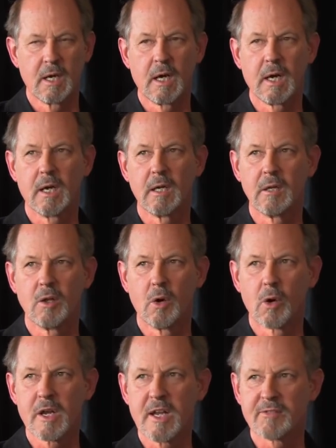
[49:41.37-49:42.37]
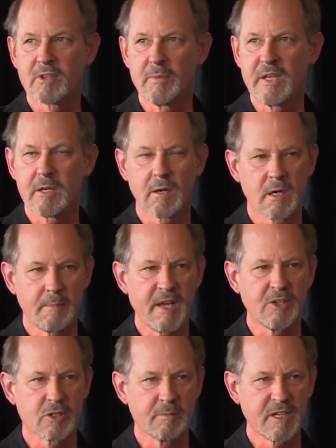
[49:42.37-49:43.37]
Or you'd have to be here on a
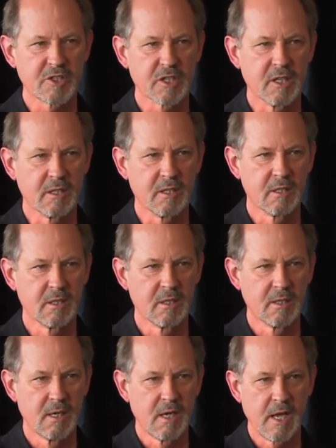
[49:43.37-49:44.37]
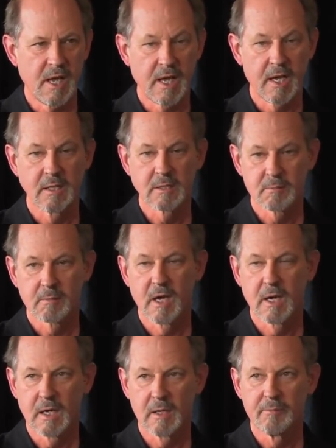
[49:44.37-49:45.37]
major mission, and
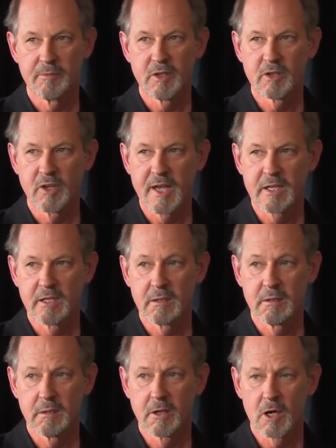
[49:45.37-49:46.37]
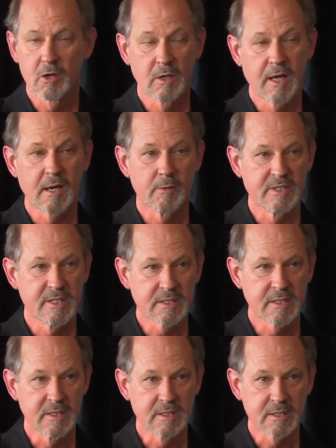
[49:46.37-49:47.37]
you garner a lot of
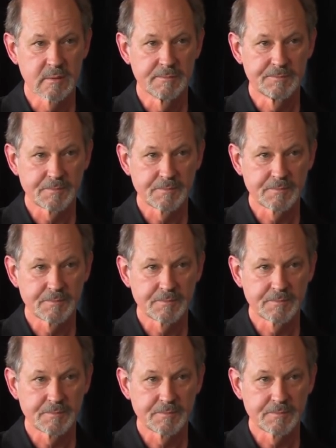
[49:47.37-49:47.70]
resistance.